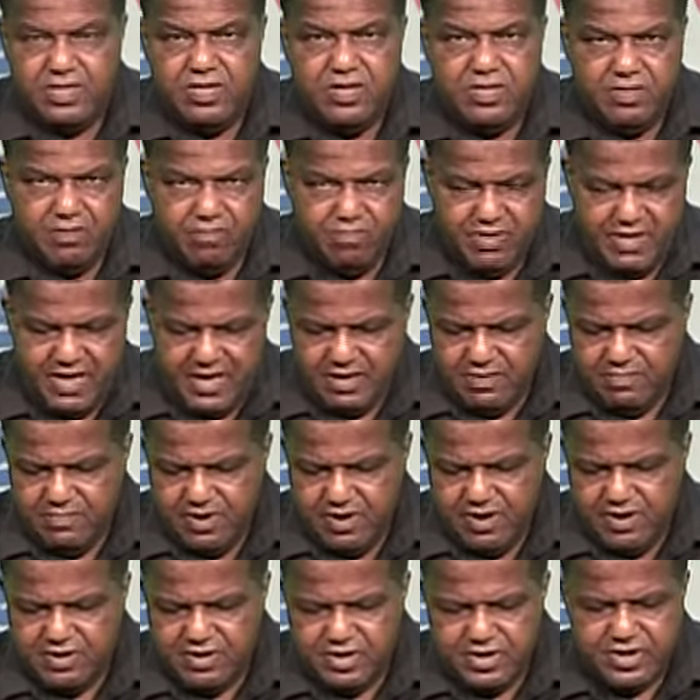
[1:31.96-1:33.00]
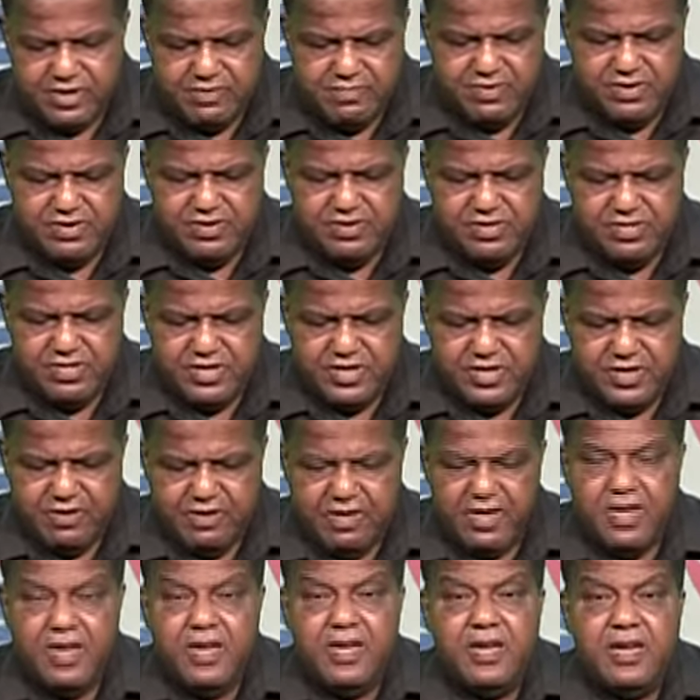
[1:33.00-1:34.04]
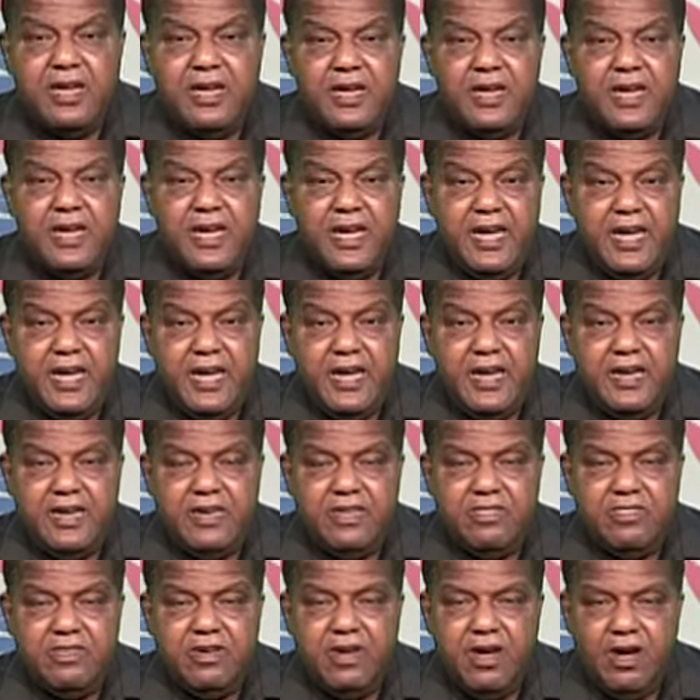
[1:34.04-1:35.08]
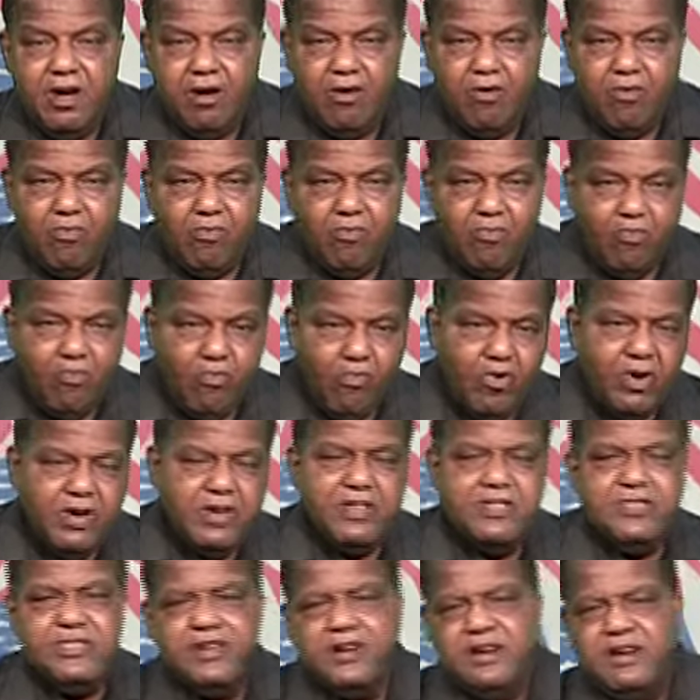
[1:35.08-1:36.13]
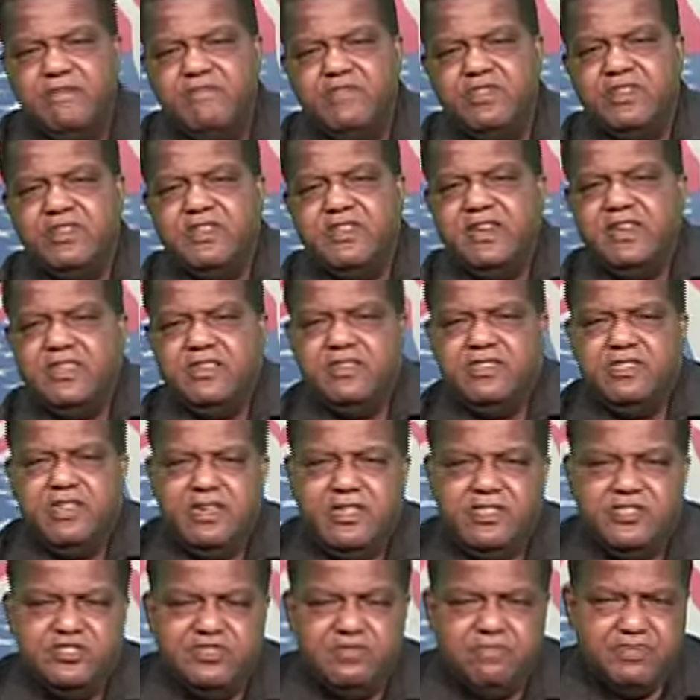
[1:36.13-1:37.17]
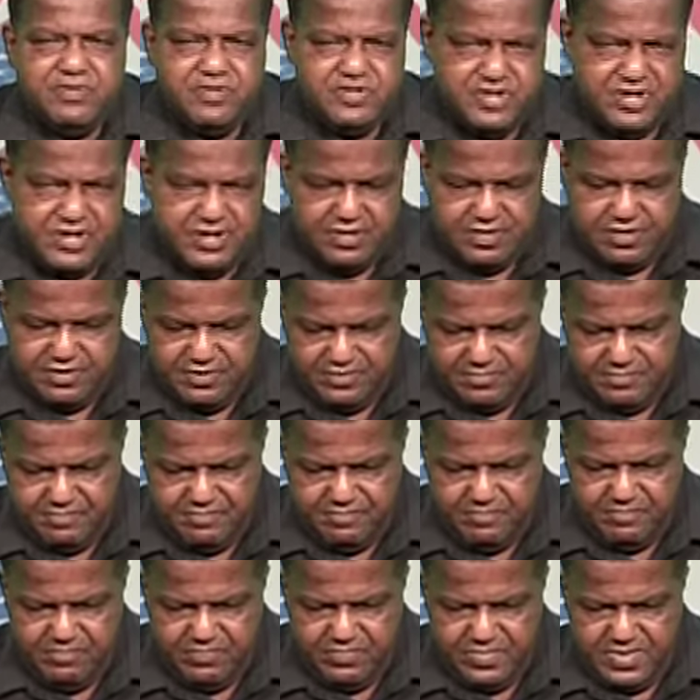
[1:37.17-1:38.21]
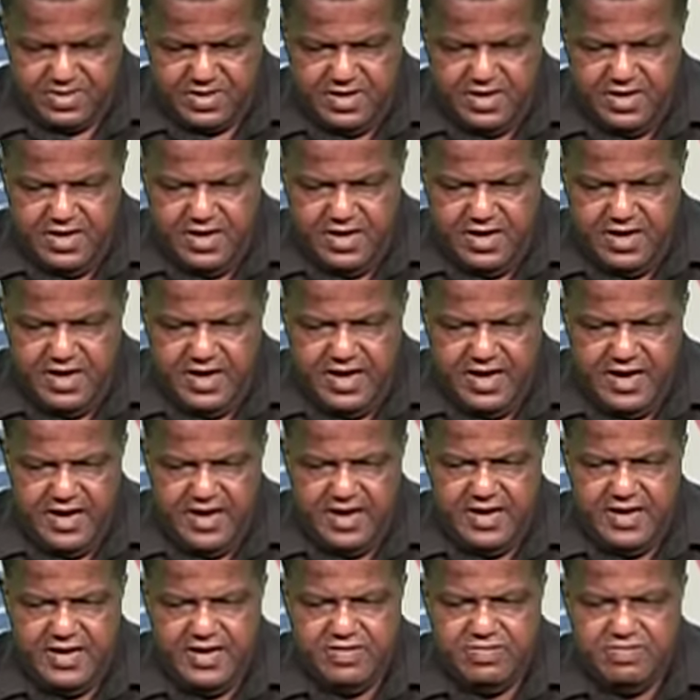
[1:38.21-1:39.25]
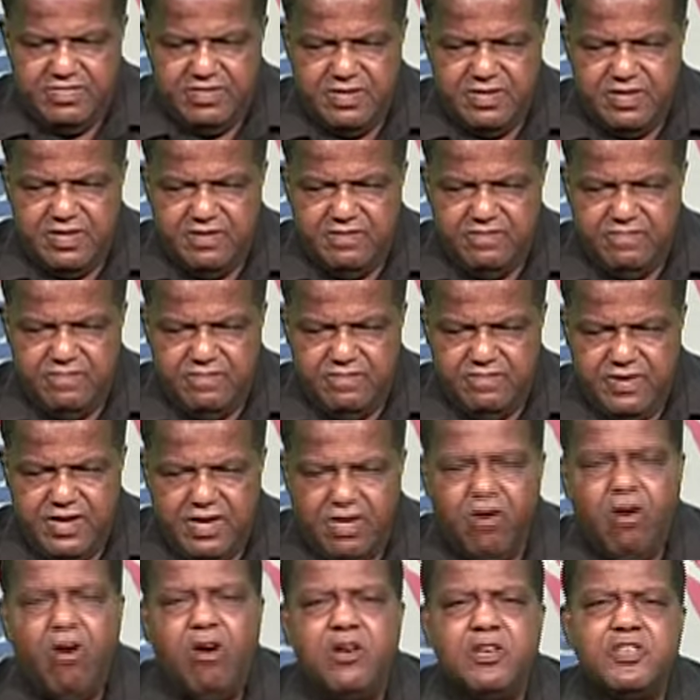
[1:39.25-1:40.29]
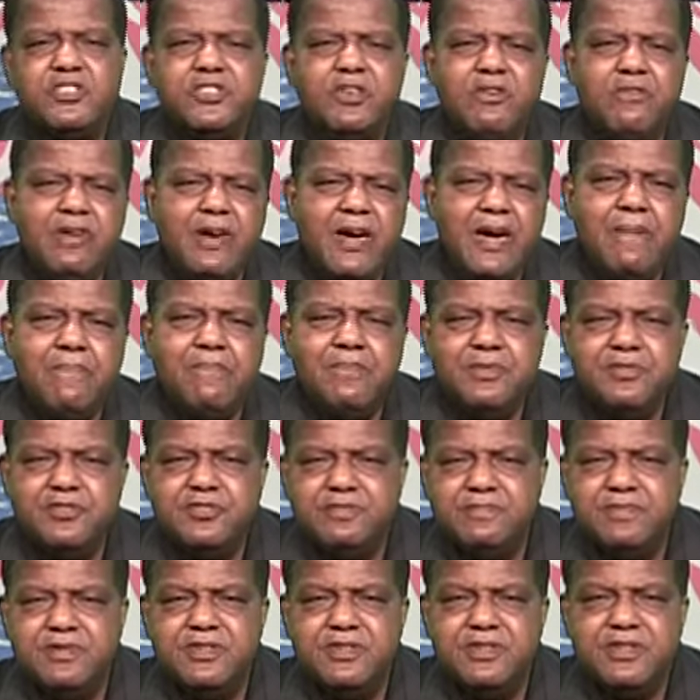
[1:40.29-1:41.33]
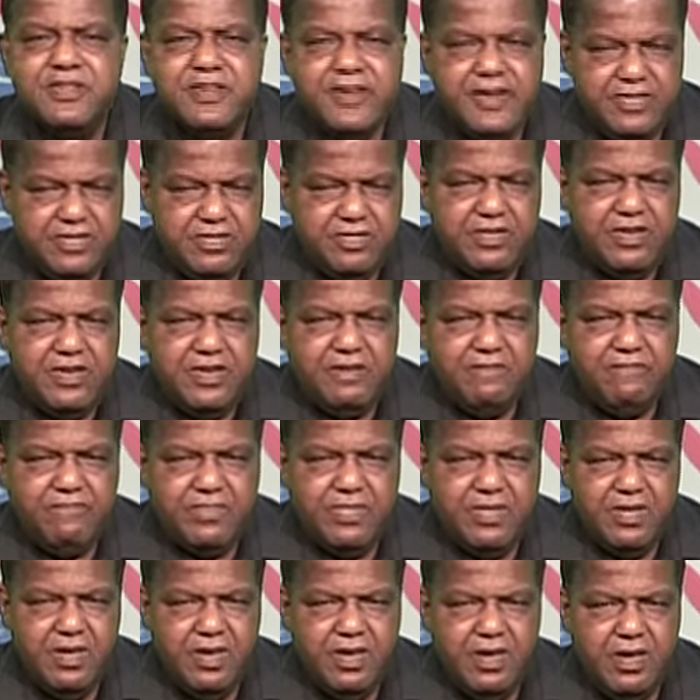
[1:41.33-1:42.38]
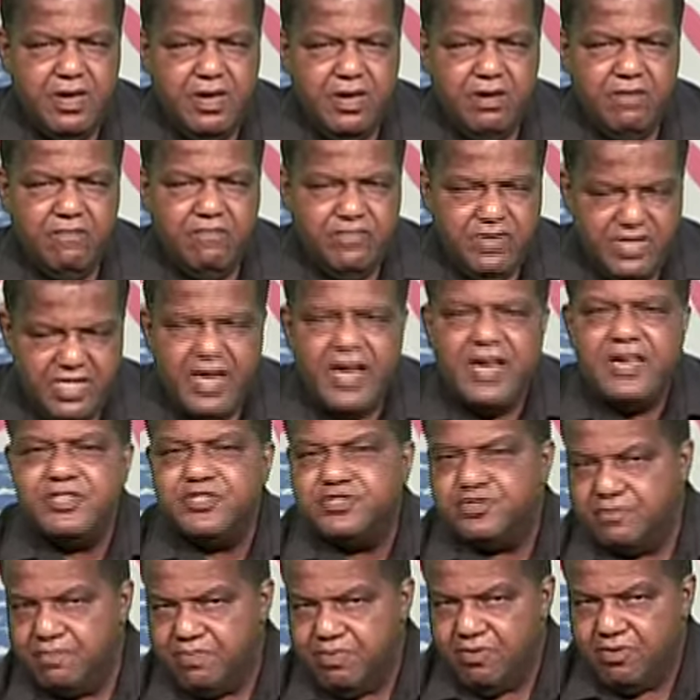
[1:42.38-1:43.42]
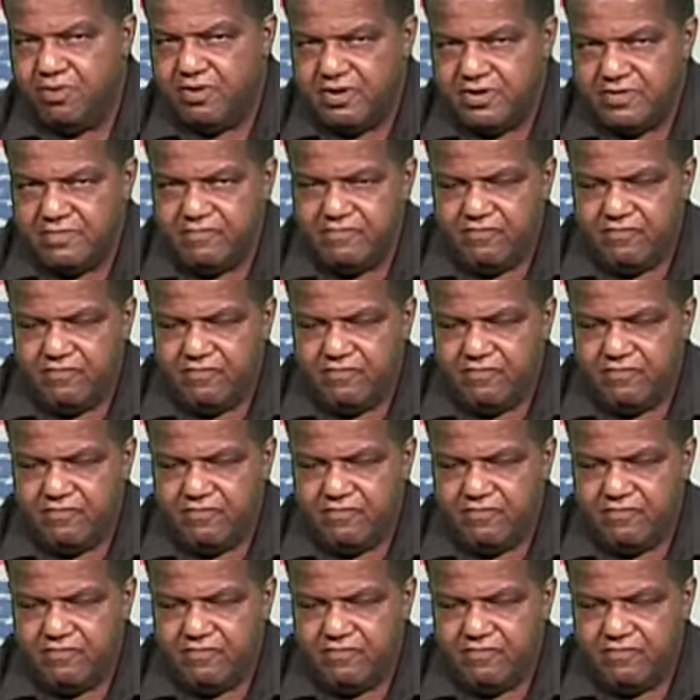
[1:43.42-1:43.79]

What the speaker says: the black American community, and one of the candidates in particular. And that also happens to be the candidate that I support.